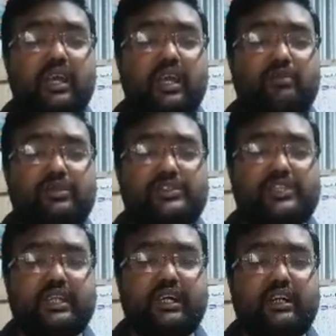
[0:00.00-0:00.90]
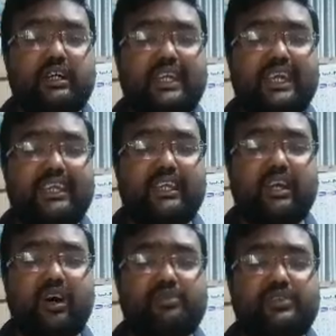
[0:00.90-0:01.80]
Ibn Sina keenly
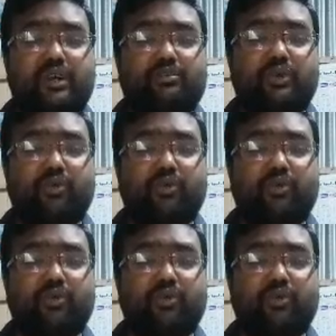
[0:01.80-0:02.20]
observed the